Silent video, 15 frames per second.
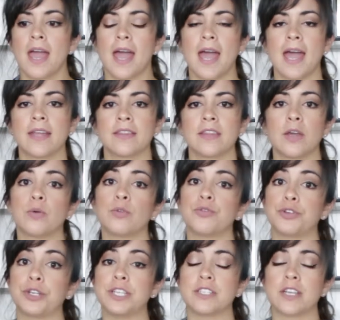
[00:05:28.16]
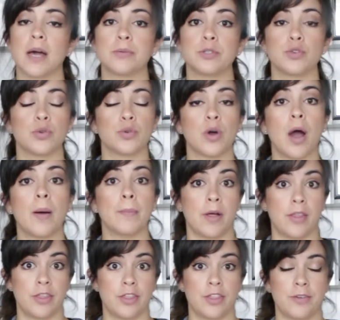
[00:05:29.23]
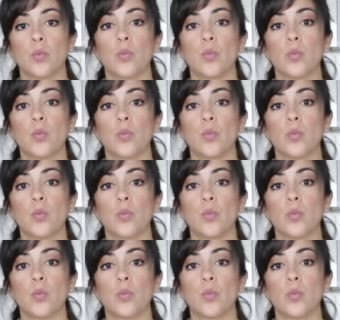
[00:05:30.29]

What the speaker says: and they will freeze up to a month.